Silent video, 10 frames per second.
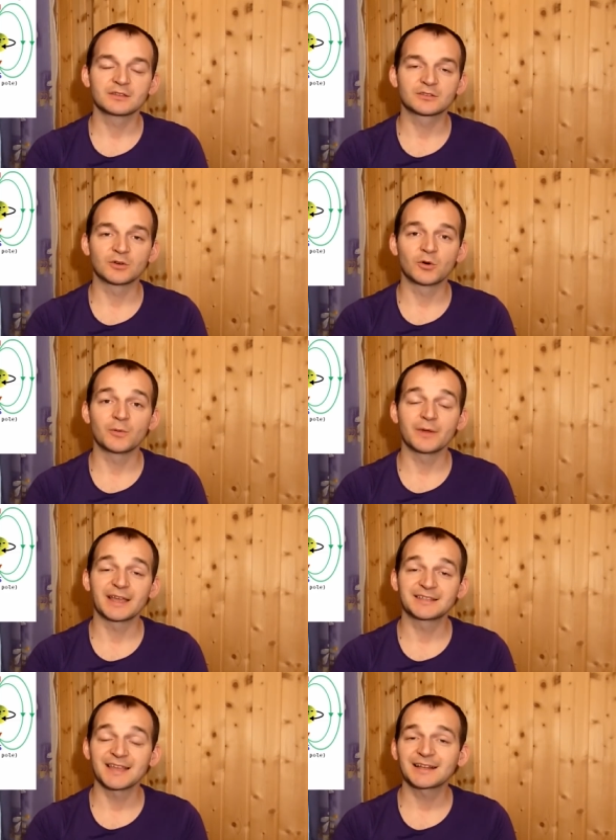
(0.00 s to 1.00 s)
So
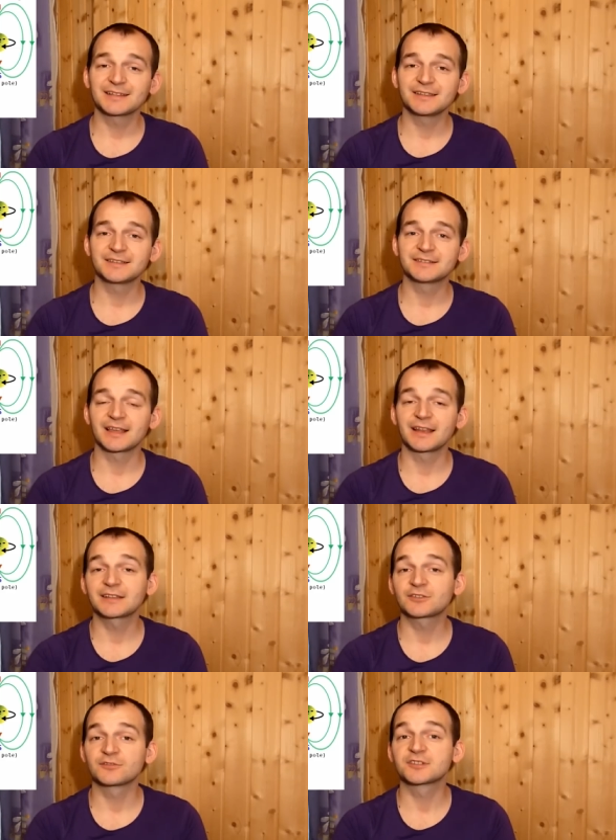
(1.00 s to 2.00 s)
exactly this
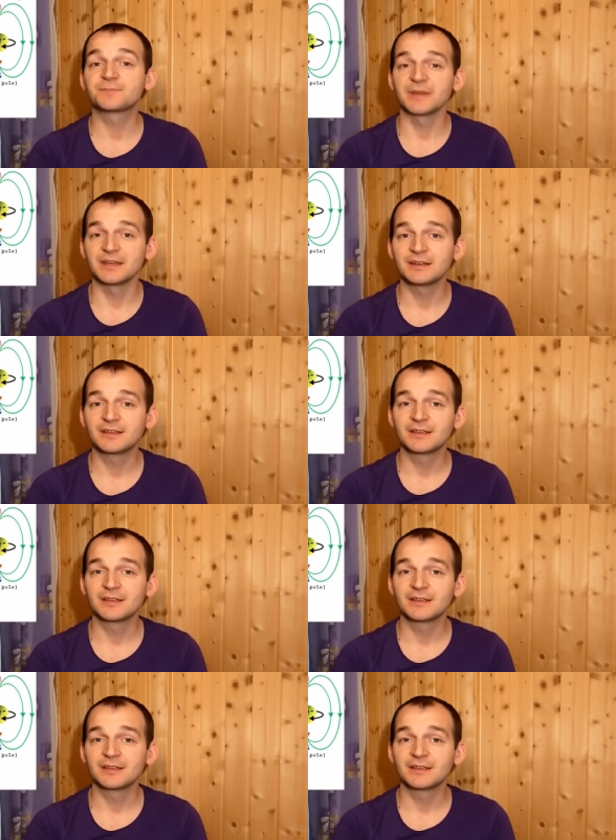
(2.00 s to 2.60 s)
electron spin